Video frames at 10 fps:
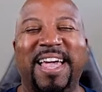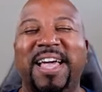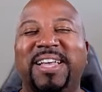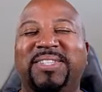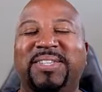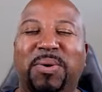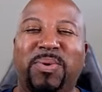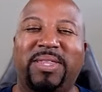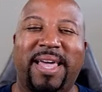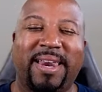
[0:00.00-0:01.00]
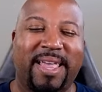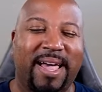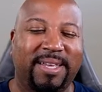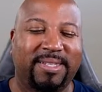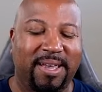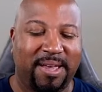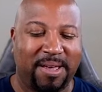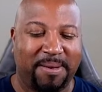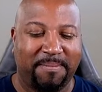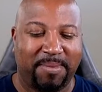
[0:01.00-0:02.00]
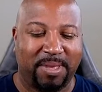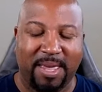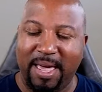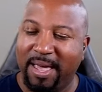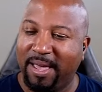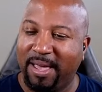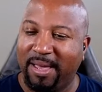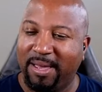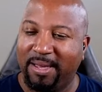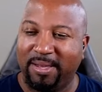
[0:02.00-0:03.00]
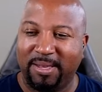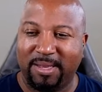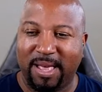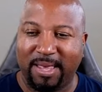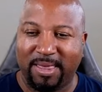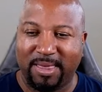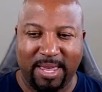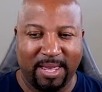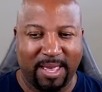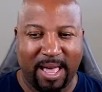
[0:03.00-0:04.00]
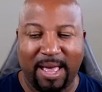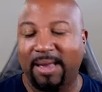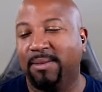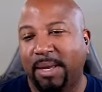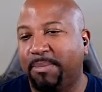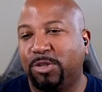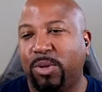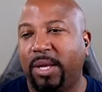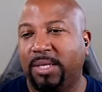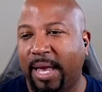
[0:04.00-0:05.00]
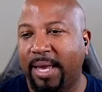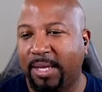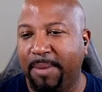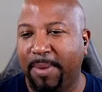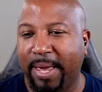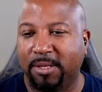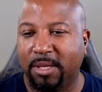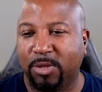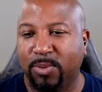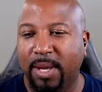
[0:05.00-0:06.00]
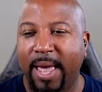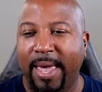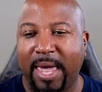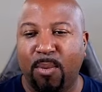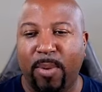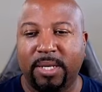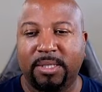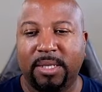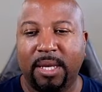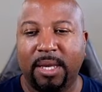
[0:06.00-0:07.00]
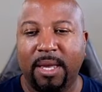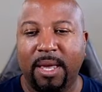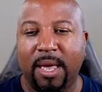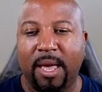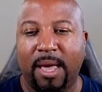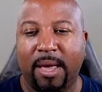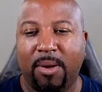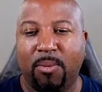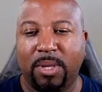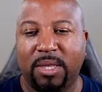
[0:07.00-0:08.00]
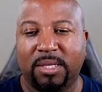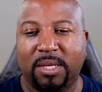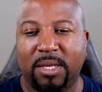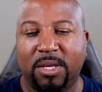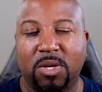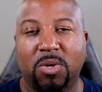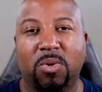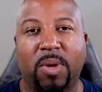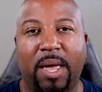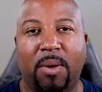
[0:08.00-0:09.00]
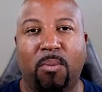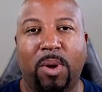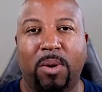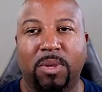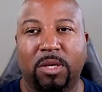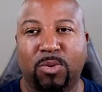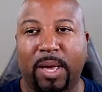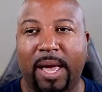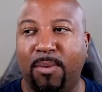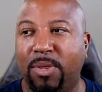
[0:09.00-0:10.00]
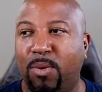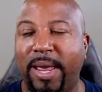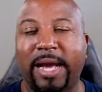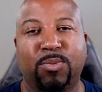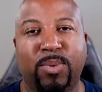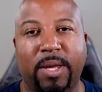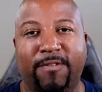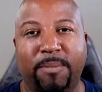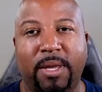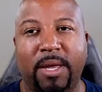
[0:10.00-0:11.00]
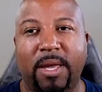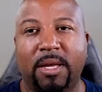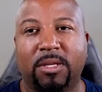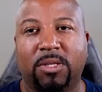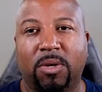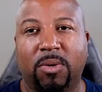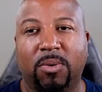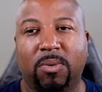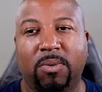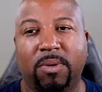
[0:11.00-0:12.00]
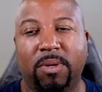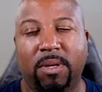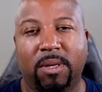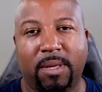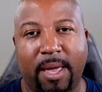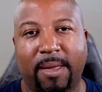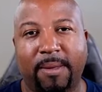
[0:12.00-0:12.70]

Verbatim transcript: So with that, guys, I think I'm just really excited to get my hands on this one. Can't wait to see what this can do and what the reaction we get from it. So yeah.